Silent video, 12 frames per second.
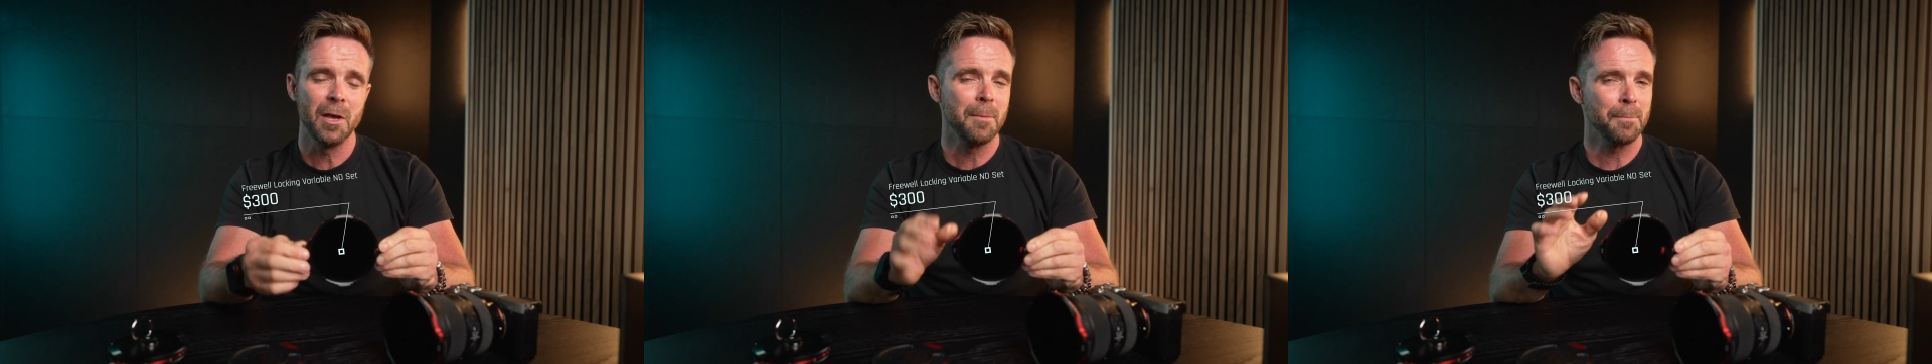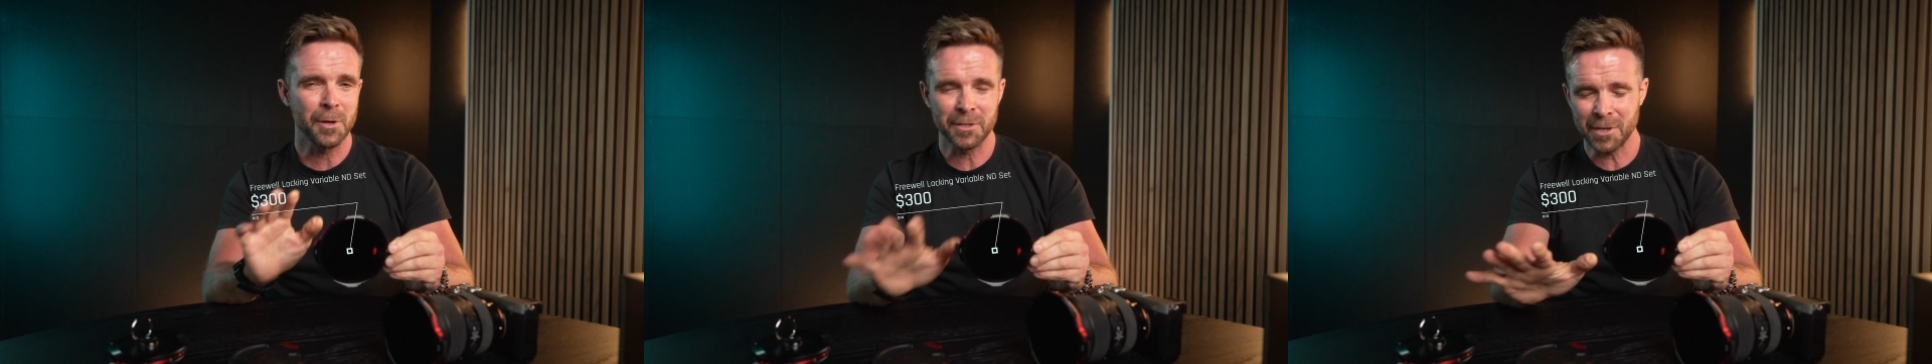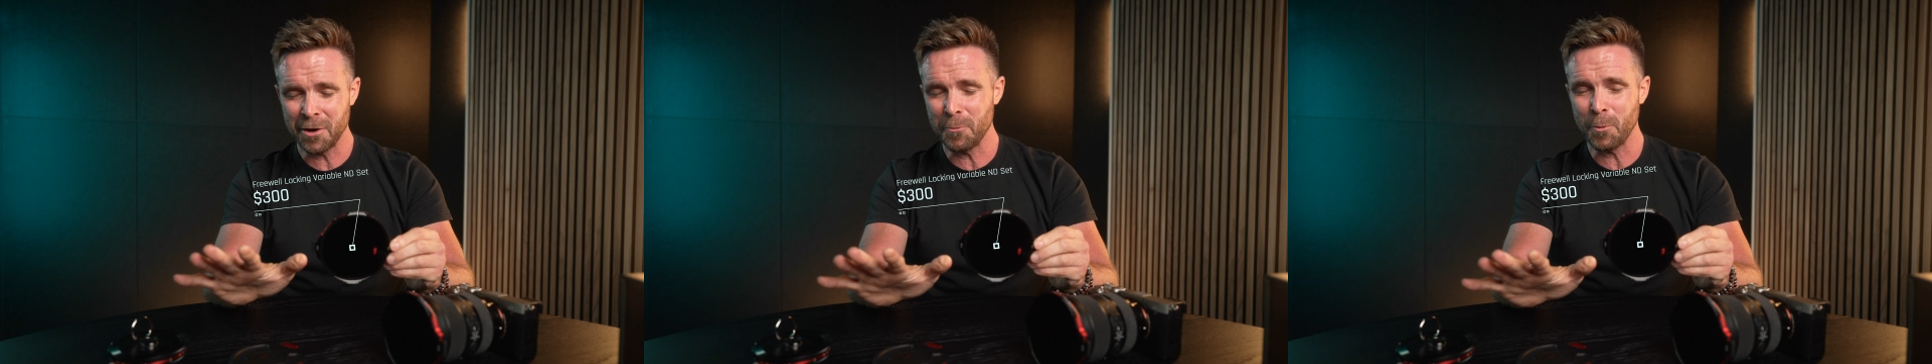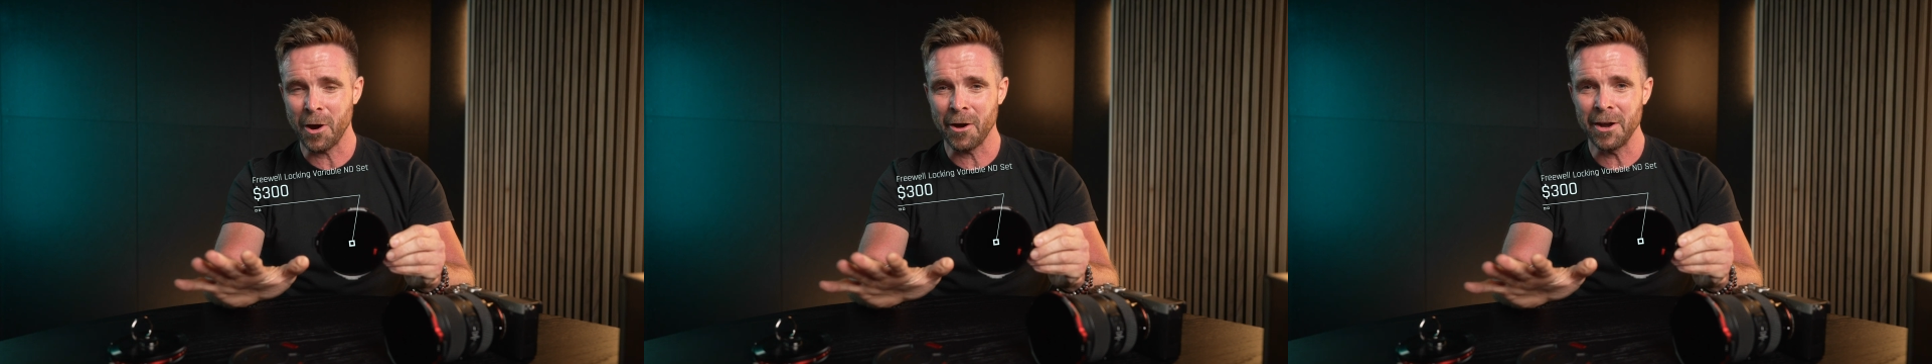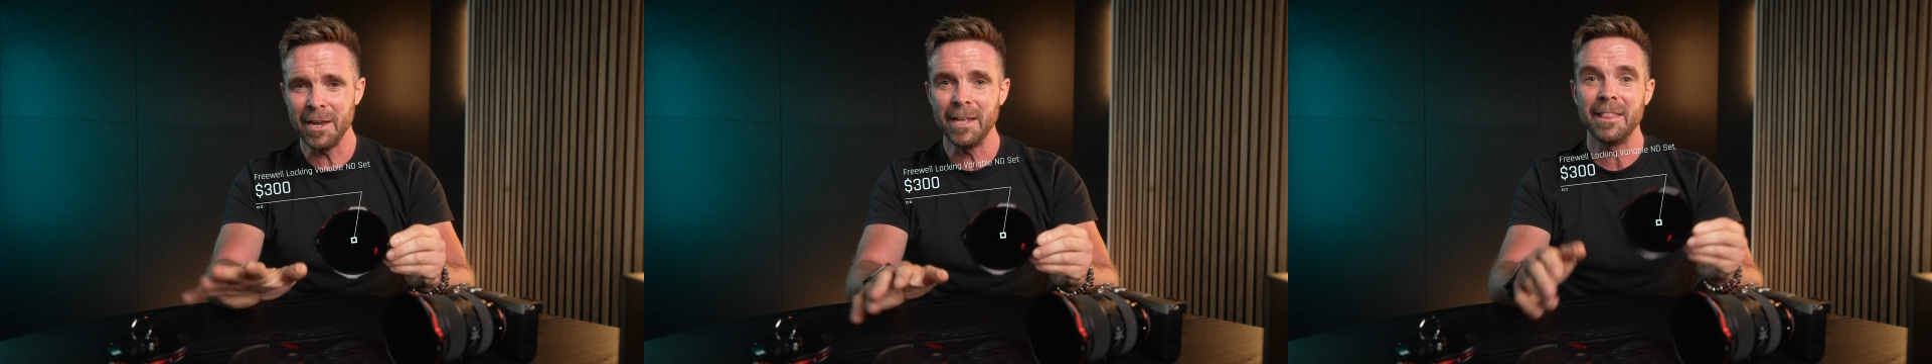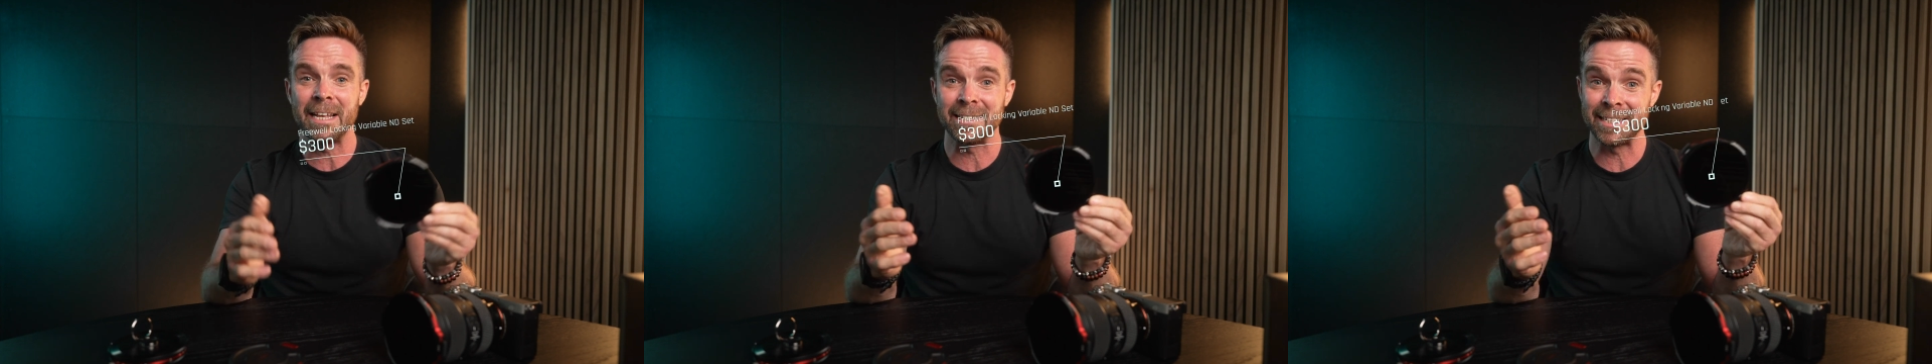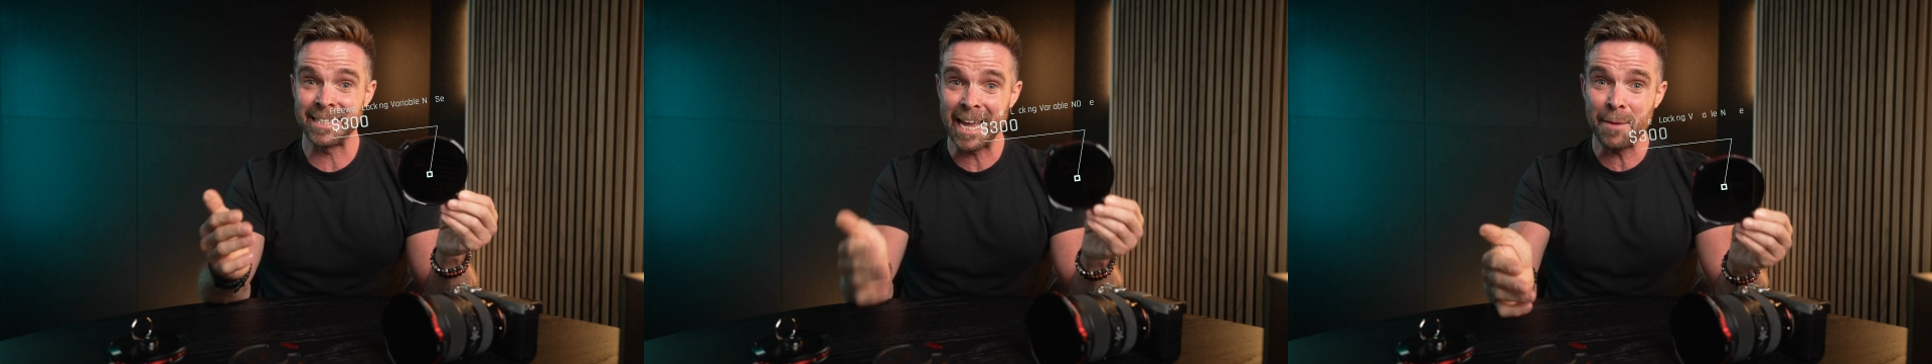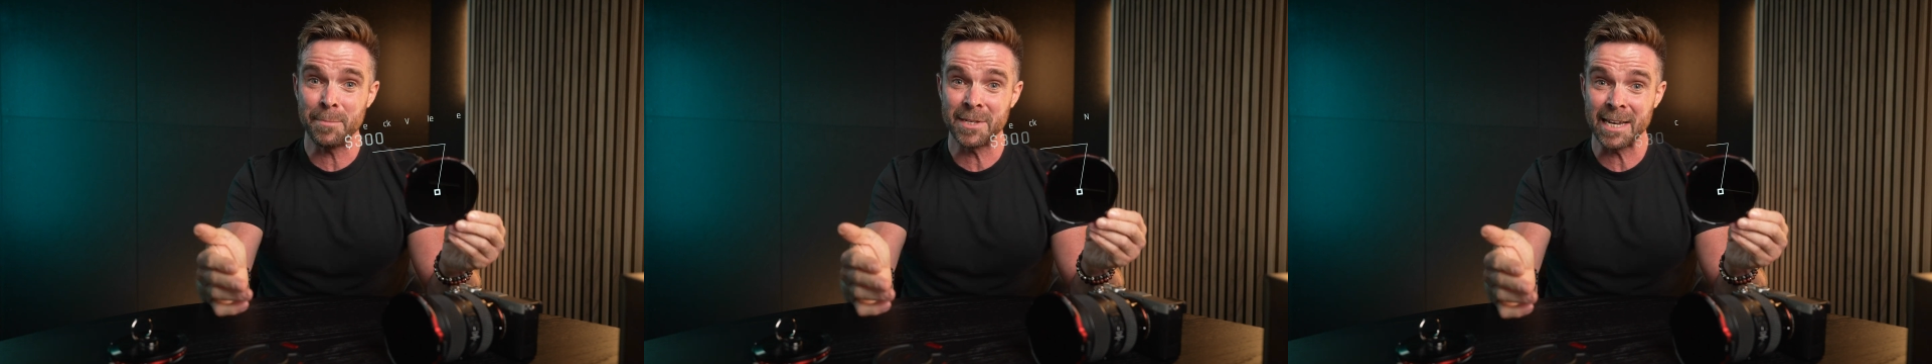But don't worry, there's a
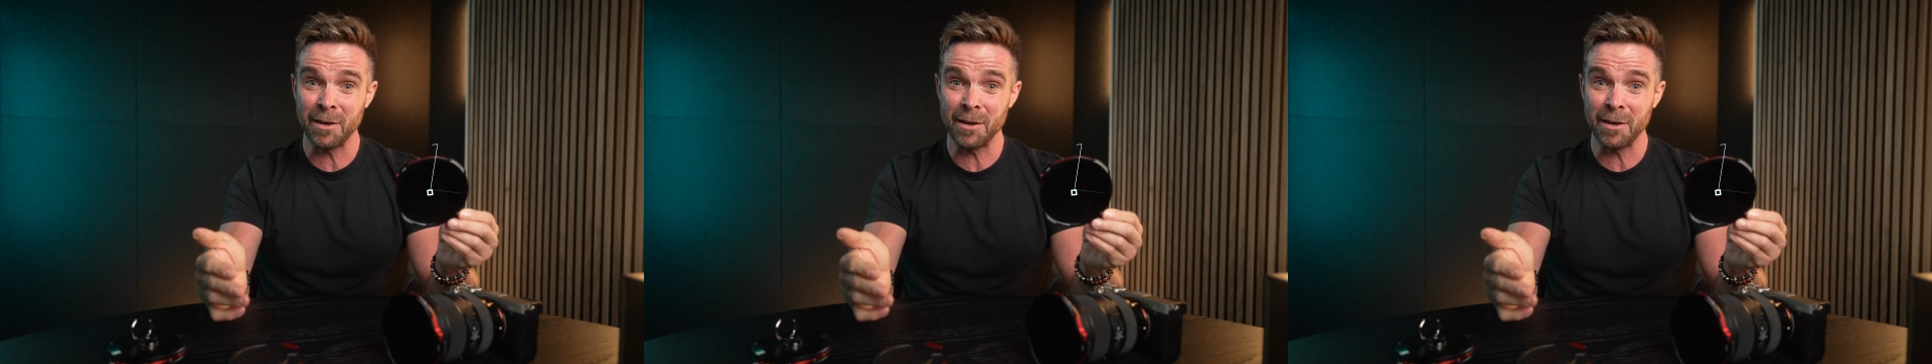10%